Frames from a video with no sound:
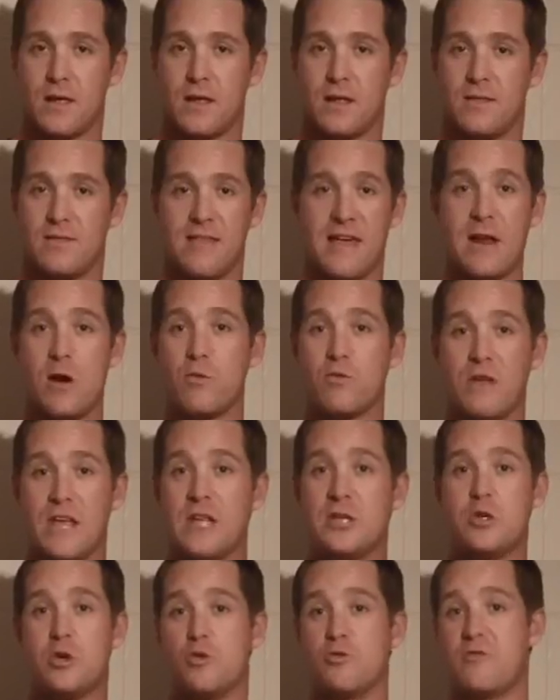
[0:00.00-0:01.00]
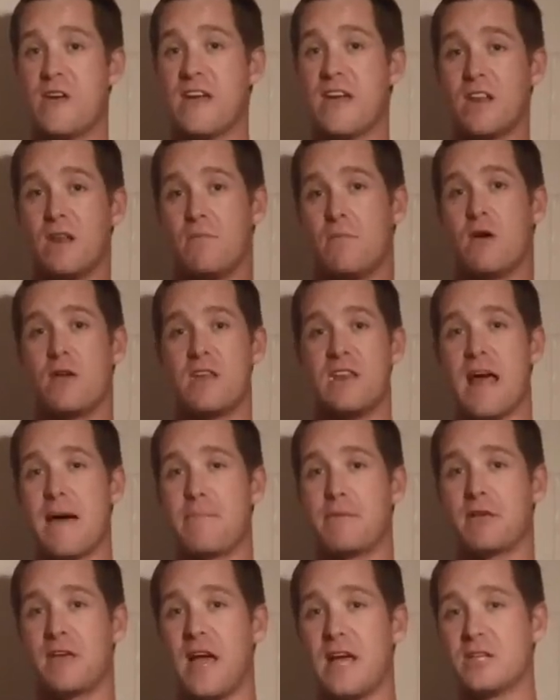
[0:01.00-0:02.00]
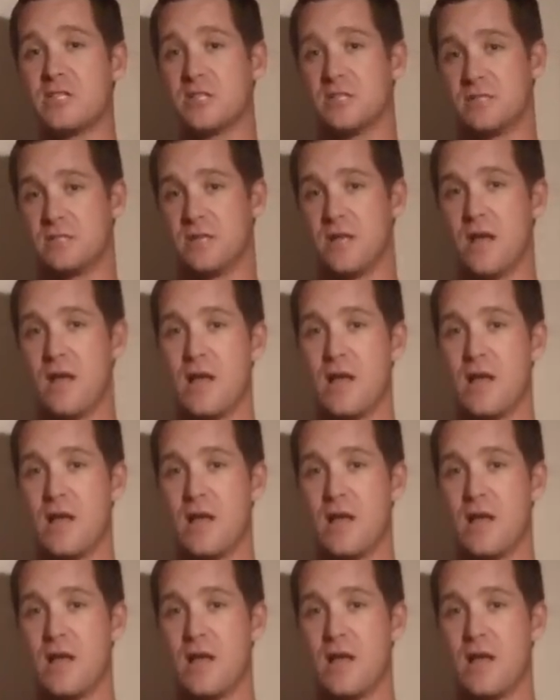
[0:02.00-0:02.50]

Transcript: They don't need you. They get 1 million applications.